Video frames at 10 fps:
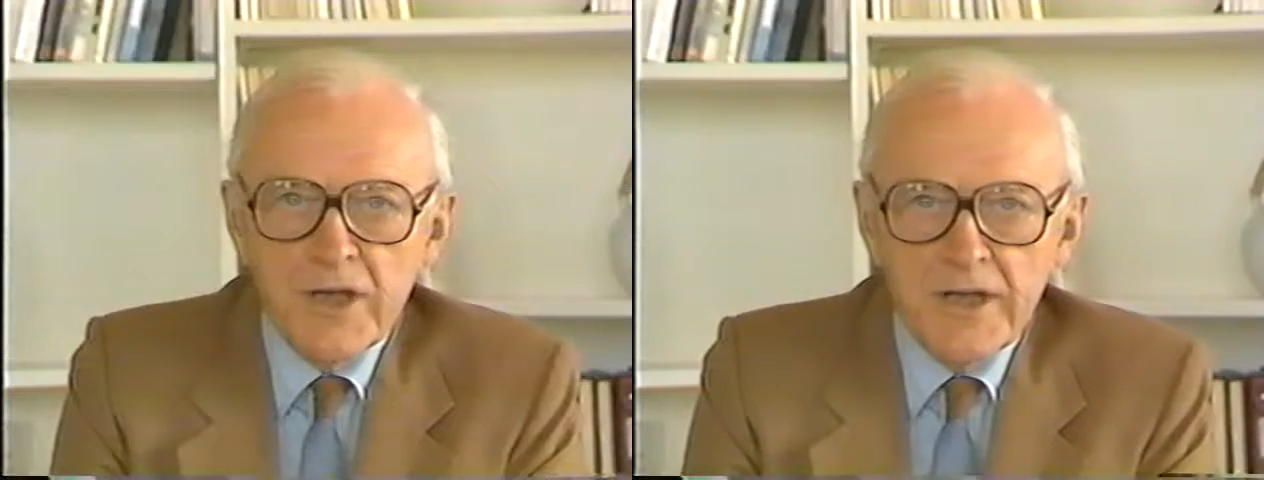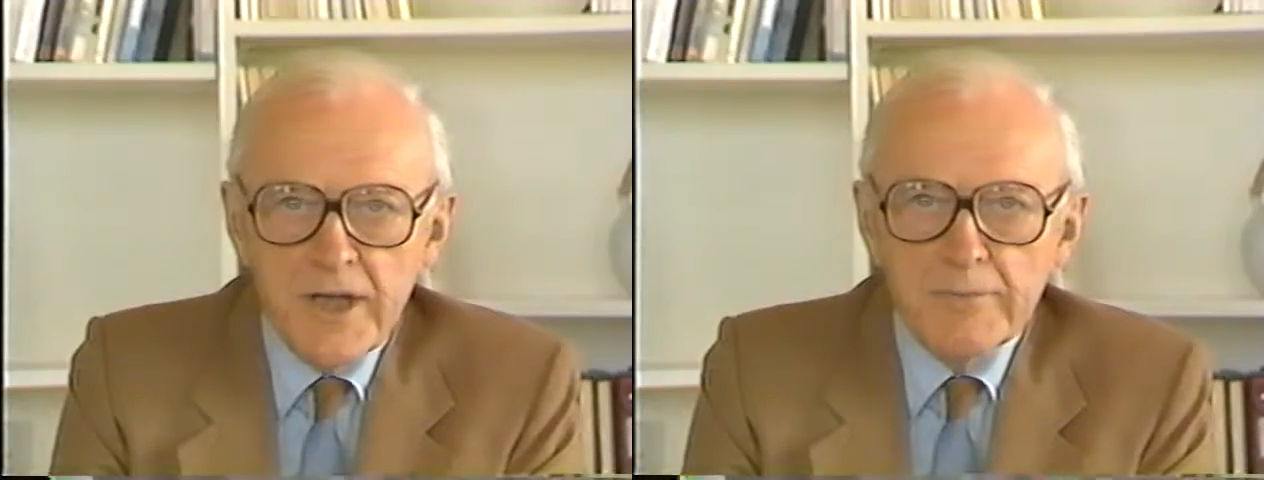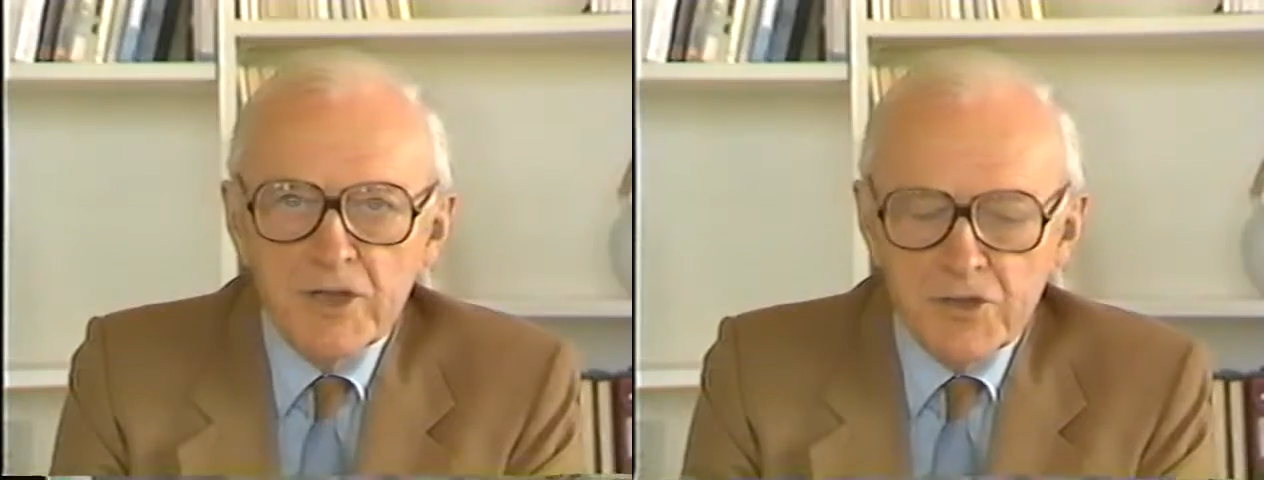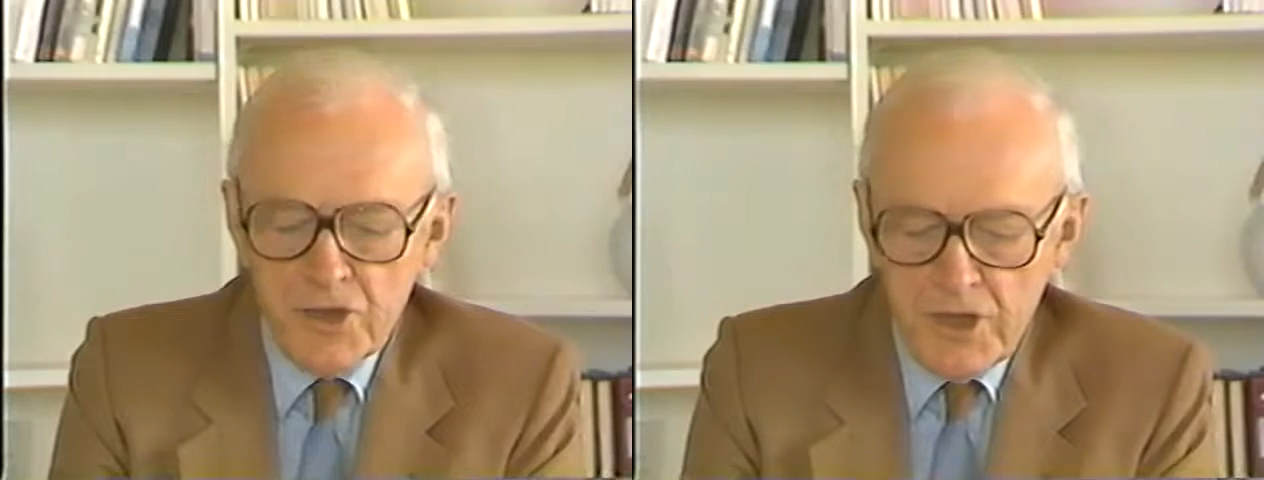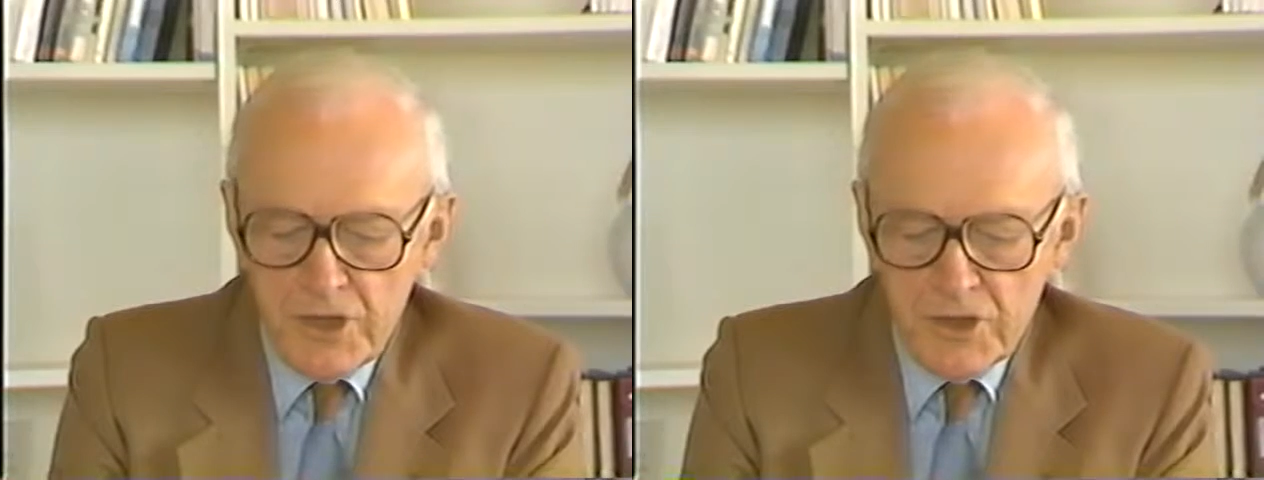dynamic
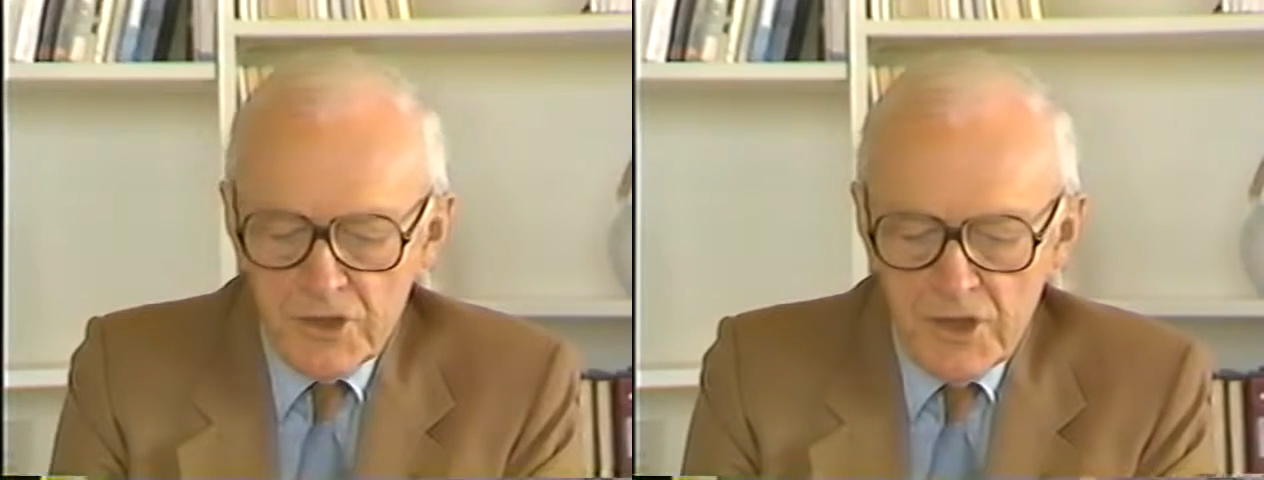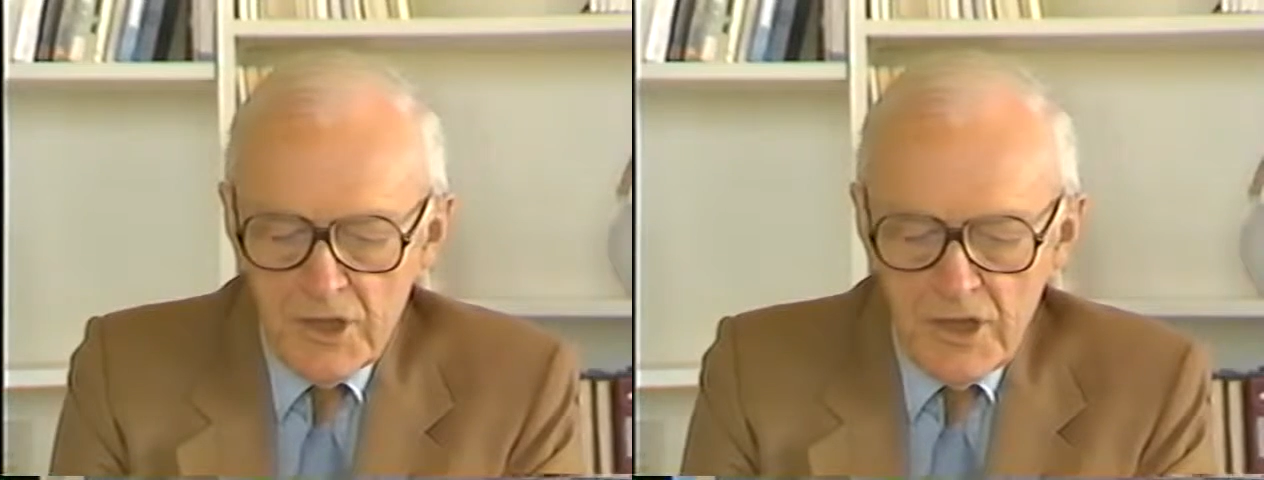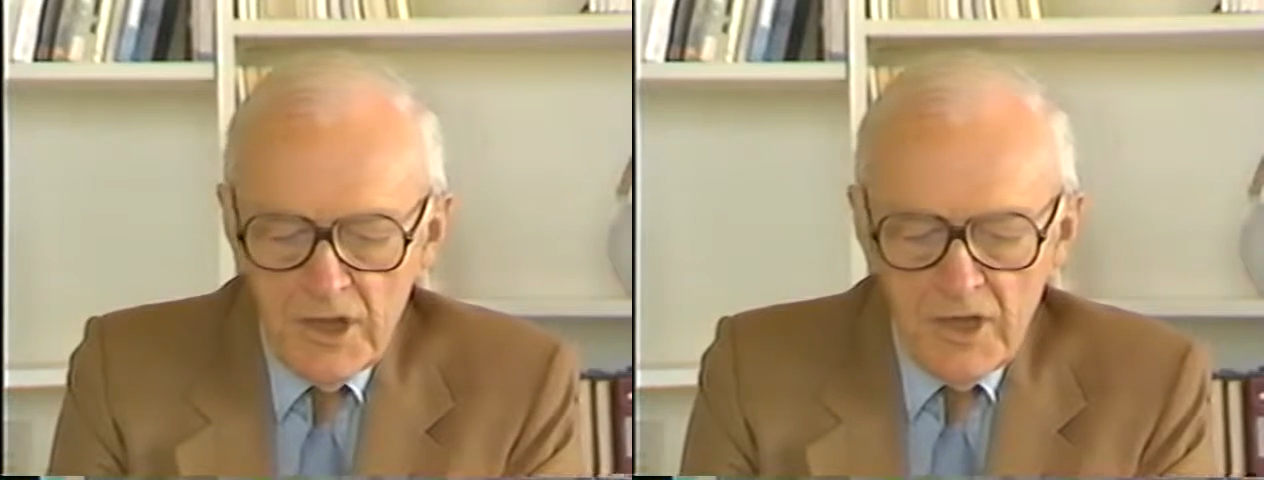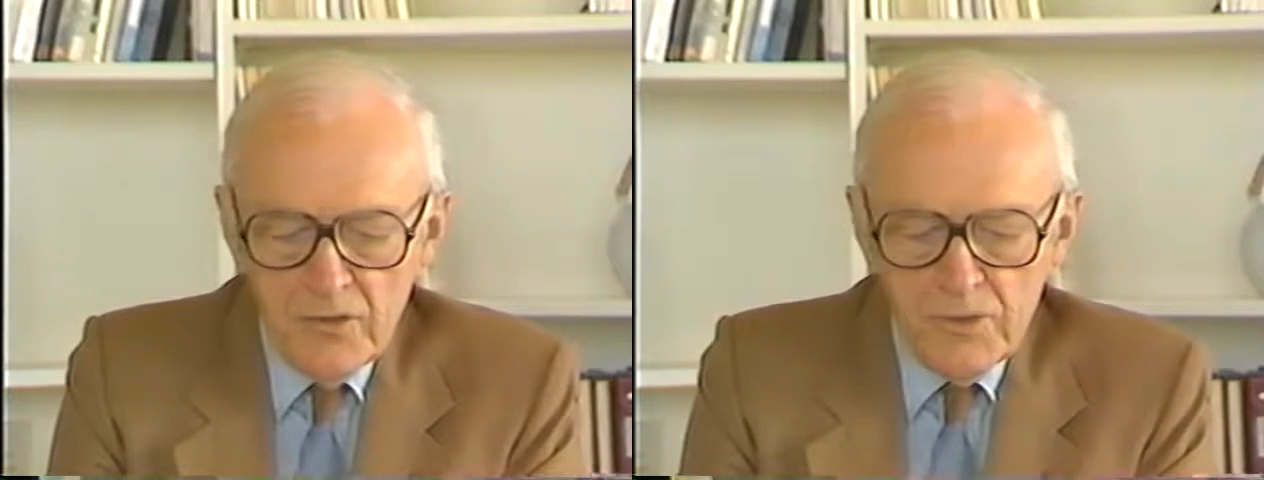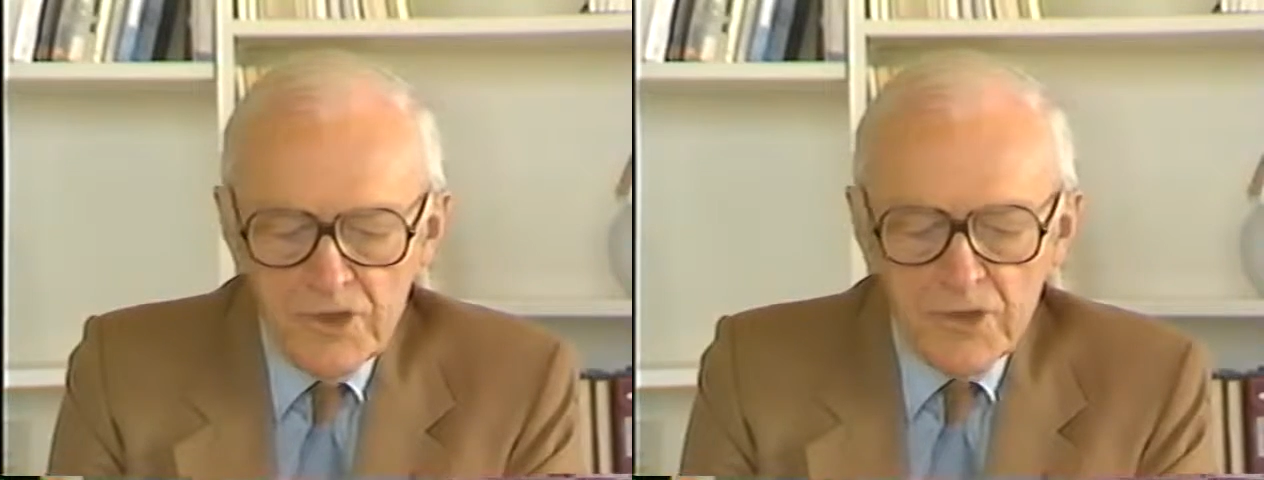change.
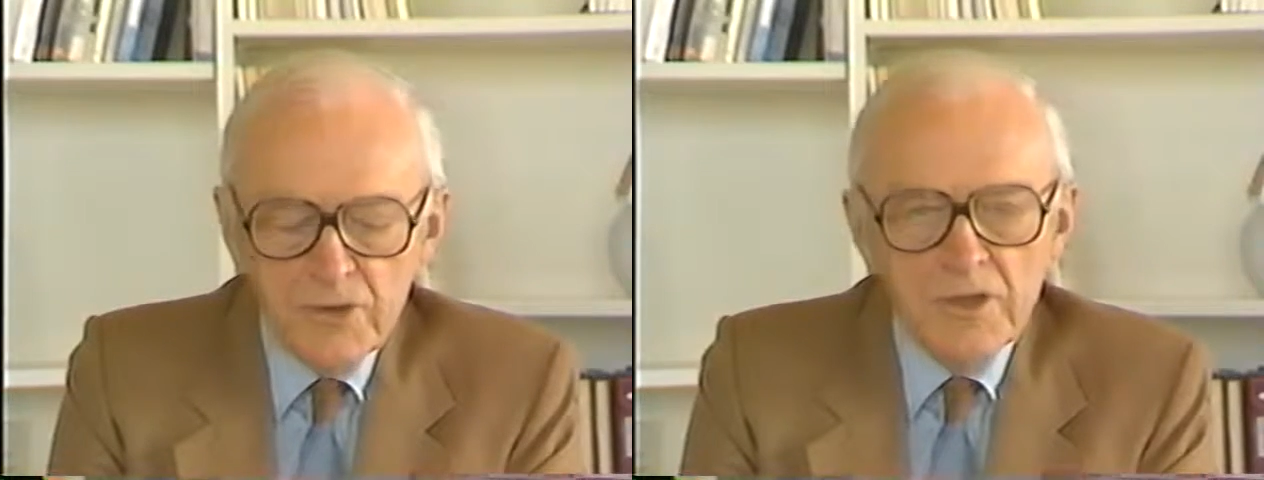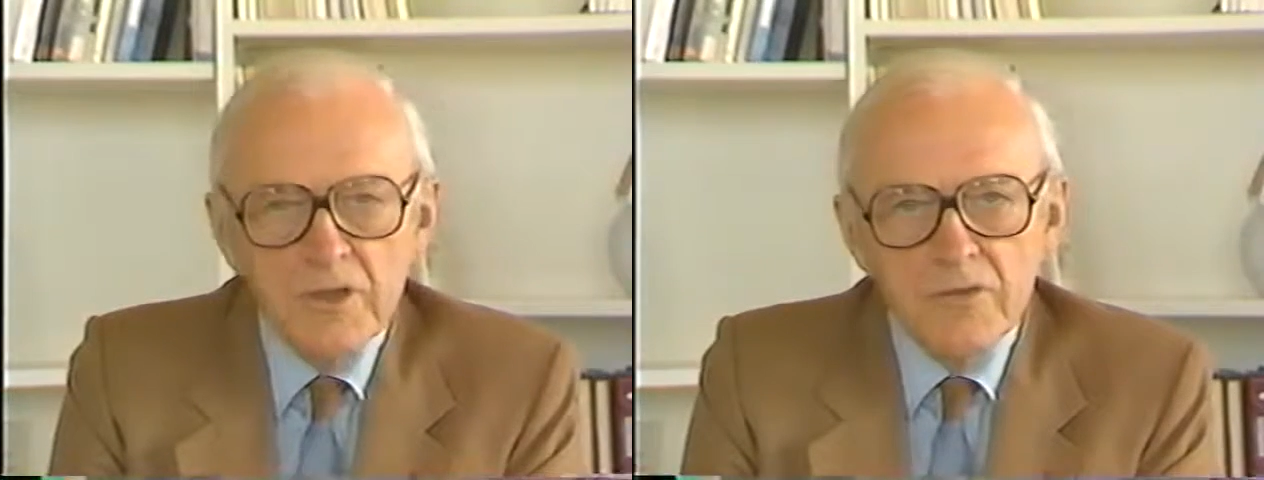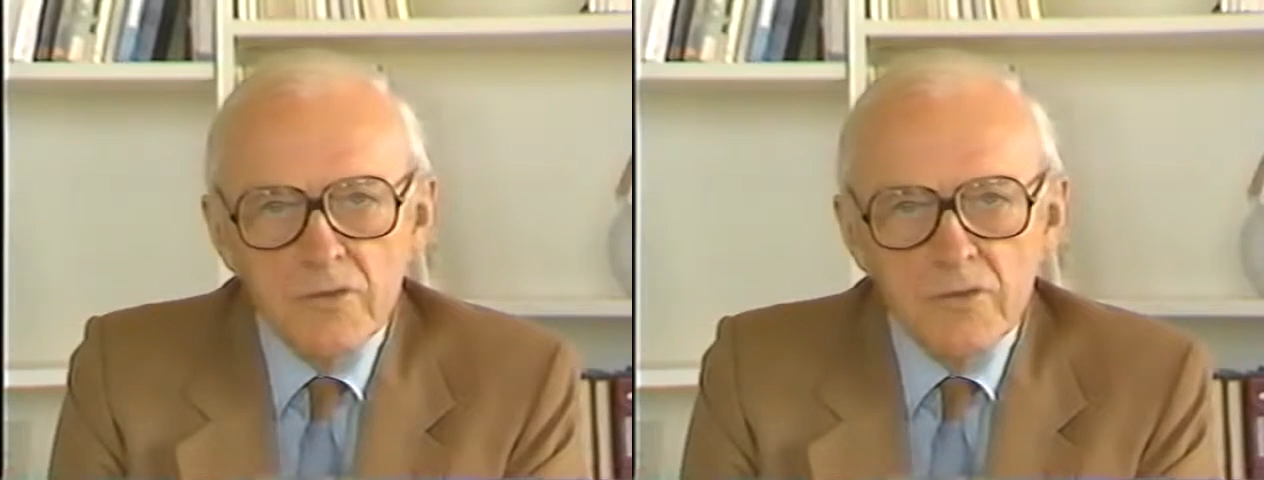We should